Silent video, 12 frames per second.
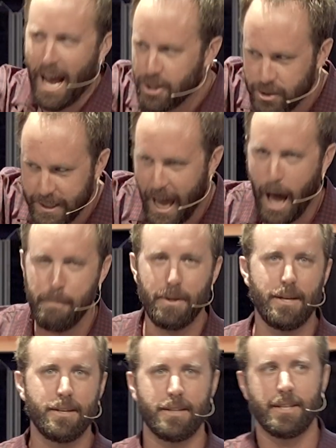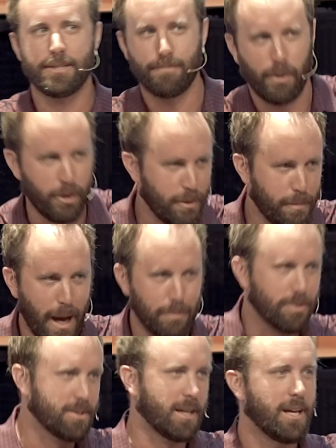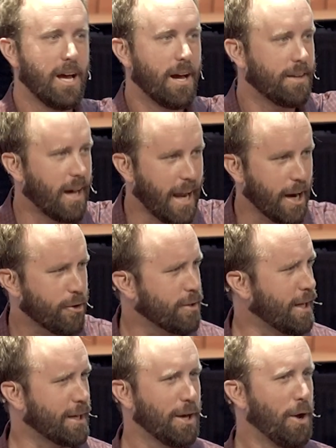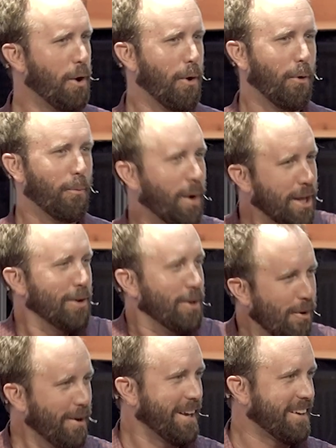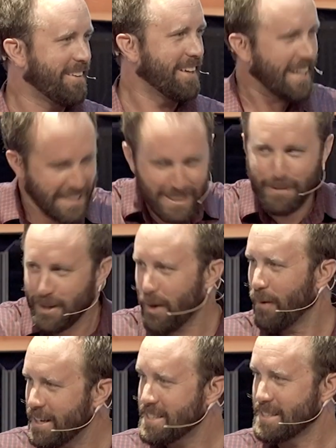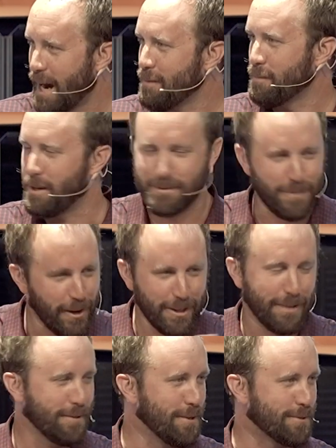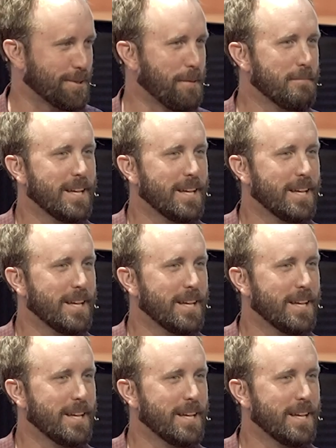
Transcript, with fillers: actually happened, and this part of the Bible is, like, not accurate, like, what are you doing? Like, it seems like a waste of time to me. I was very confused.